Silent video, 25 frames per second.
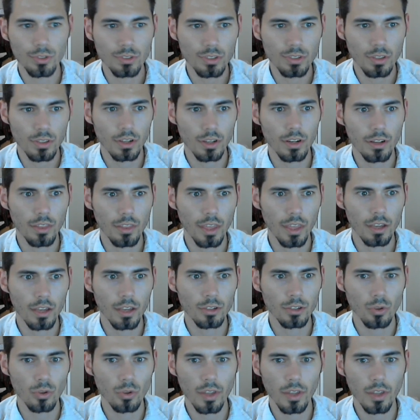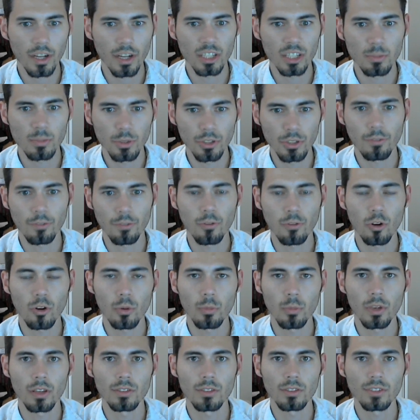they control theirs, but you're
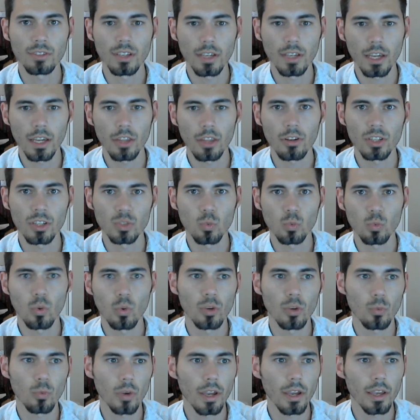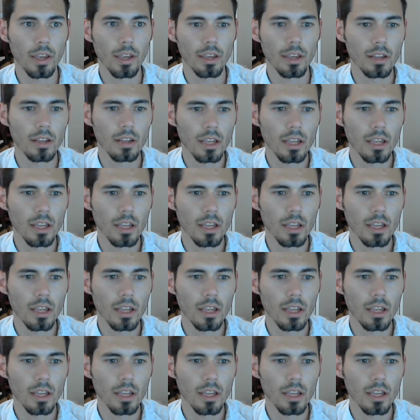forming together as one raid,